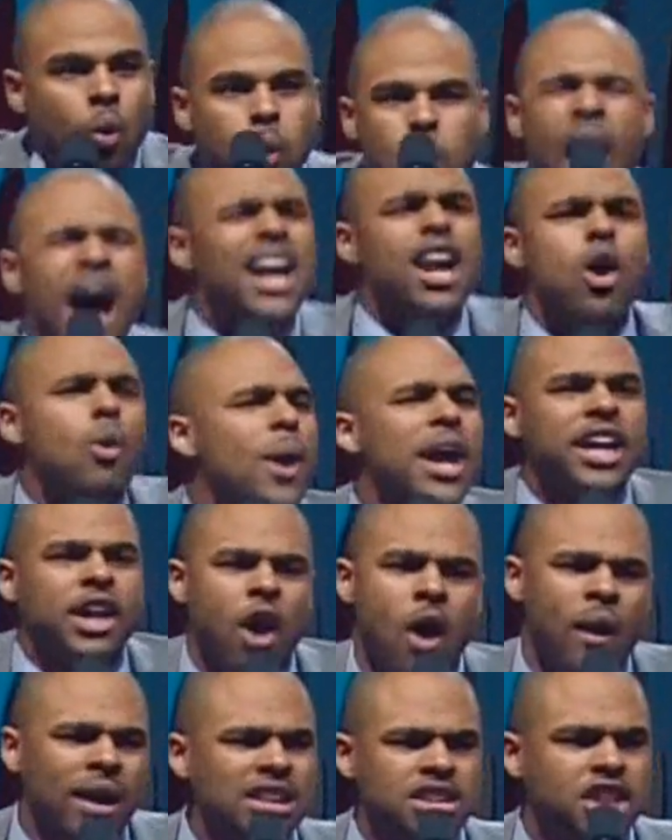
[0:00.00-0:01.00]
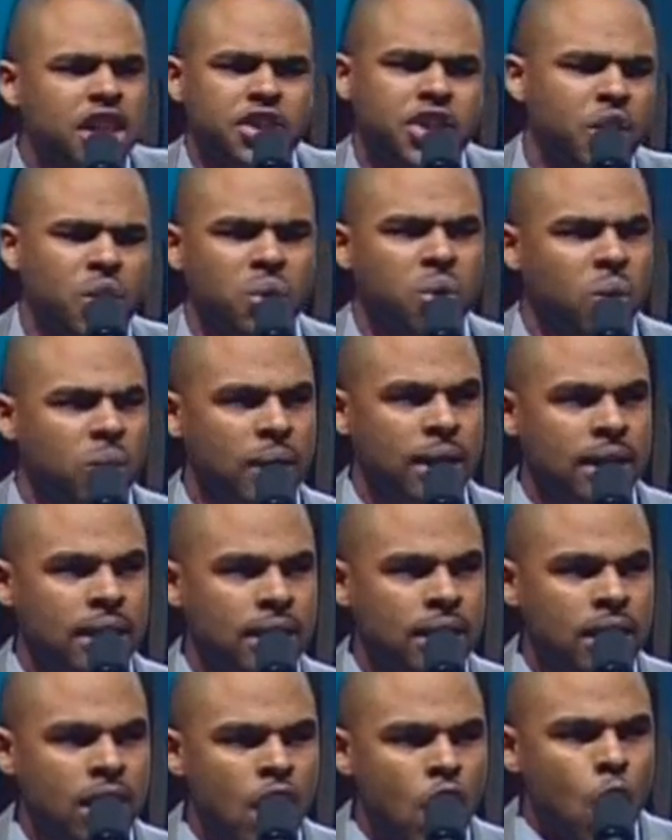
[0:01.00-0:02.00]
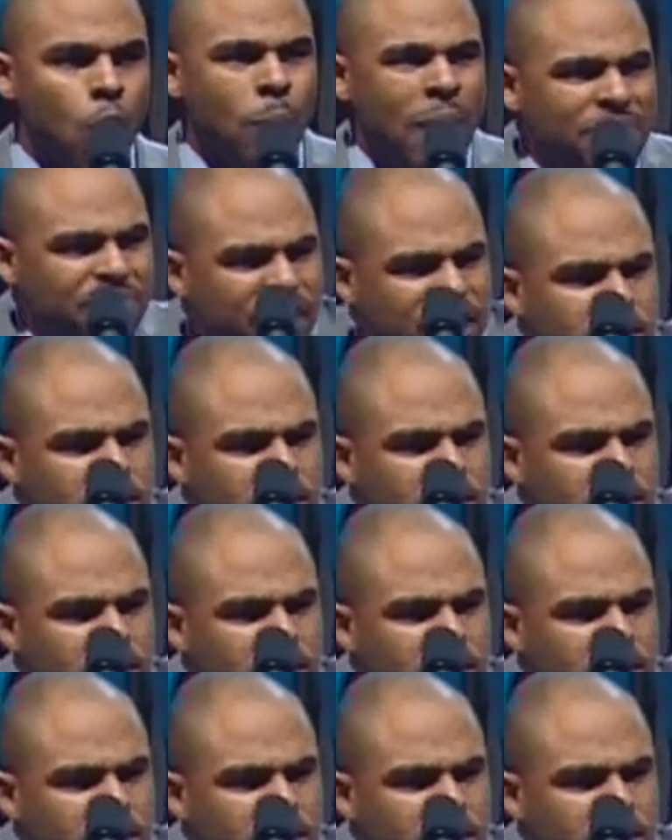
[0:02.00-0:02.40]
What are we going to do with